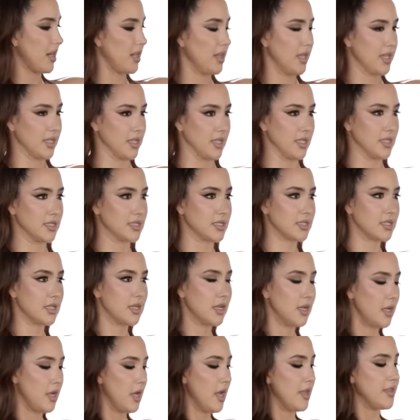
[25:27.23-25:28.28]
about it like this:
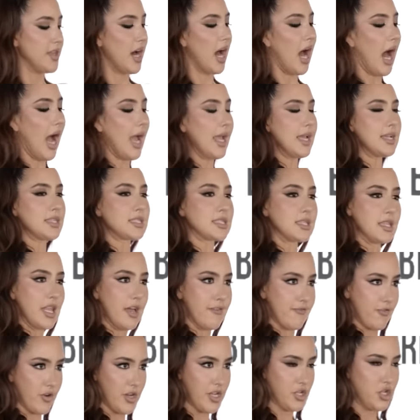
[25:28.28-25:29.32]
the highest
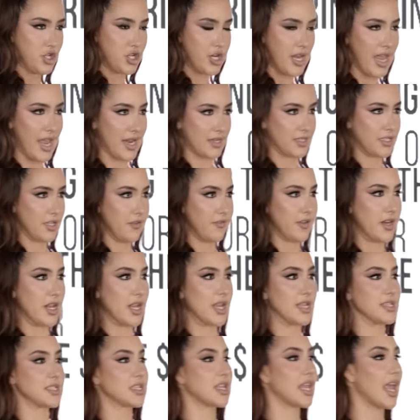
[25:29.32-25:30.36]
leverage
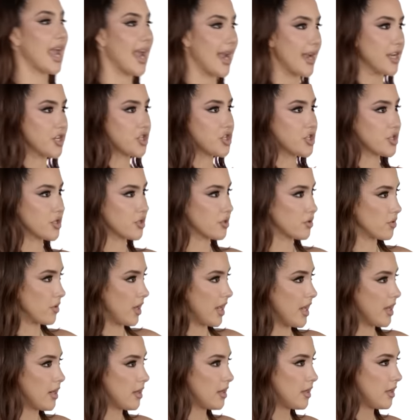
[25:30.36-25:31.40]
activity is cash,
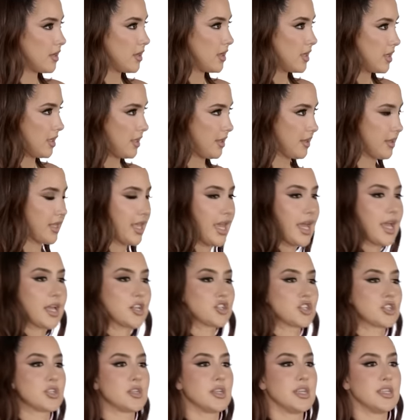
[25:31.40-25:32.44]
right?
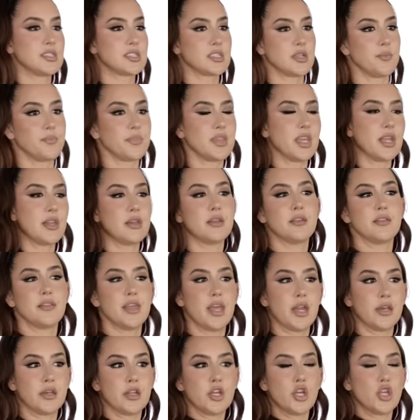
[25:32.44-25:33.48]
Cash is something
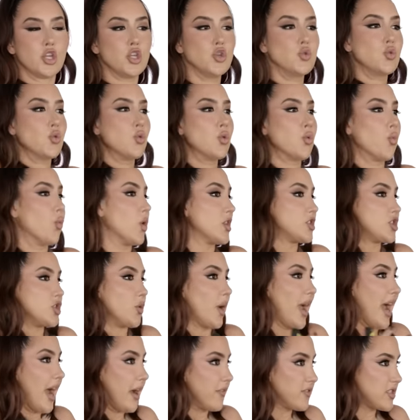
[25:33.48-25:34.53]
that you once
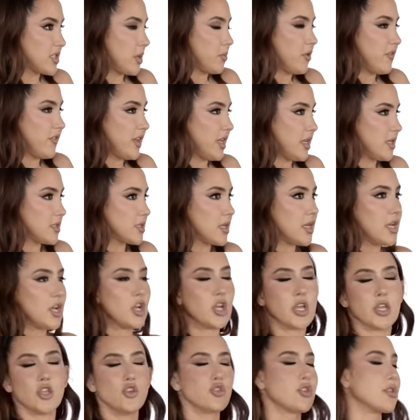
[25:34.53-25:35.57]
you have some of it,
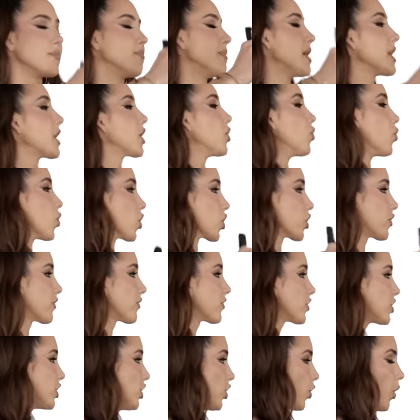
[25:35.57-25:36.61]
you can make it work
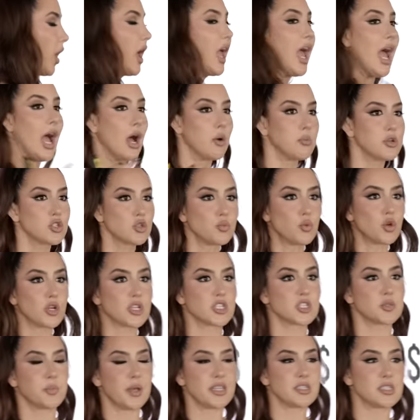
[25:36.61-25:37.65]
for you. How much more
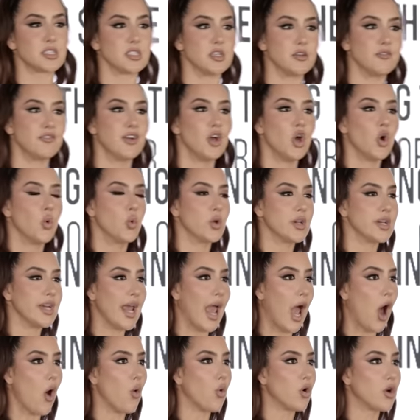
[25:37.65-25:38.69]
expensive would
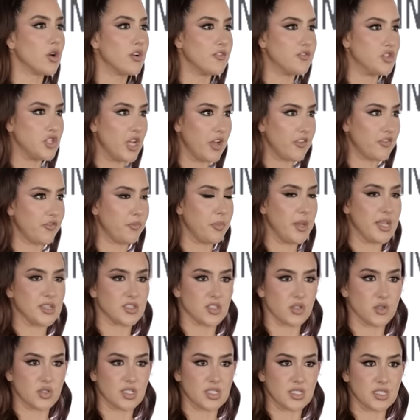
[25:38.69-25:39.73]
an hour of Jeff
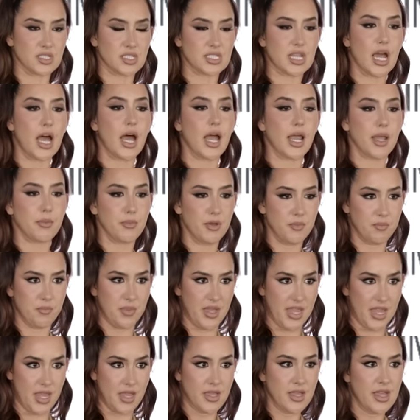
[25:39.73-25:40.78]
Bezos's time
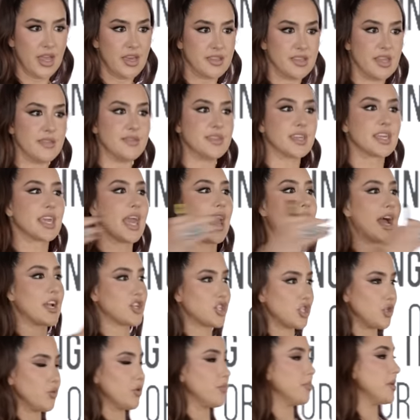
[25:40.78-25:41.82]
be than the
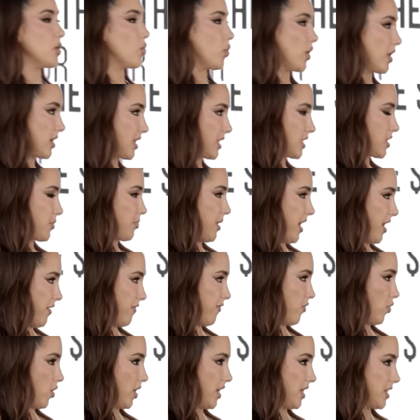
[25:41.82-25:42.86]
cash you would be willing to pay
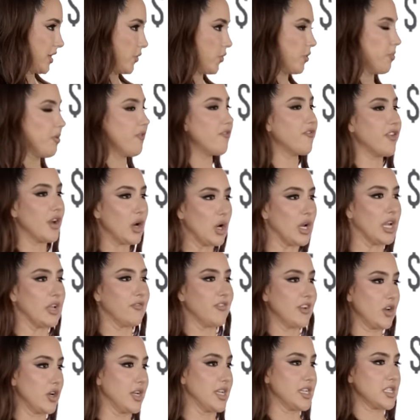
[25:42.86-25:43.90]
for it? It would be
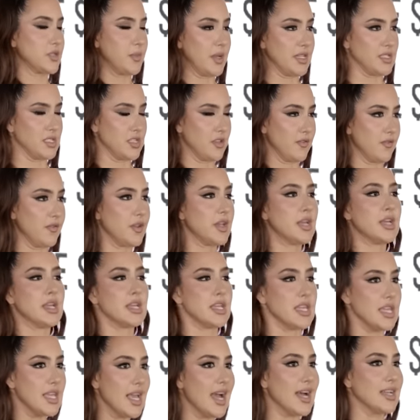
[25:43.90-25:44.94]
very, very expensive.
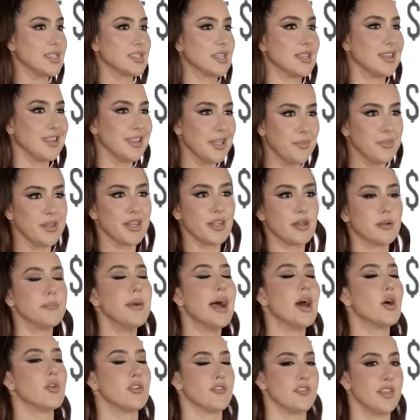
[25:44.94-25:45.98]
He has a limited
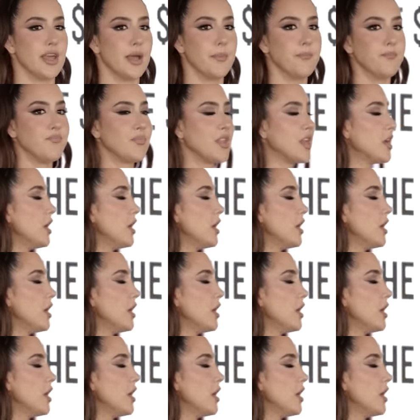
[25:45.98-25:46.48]
amount of them.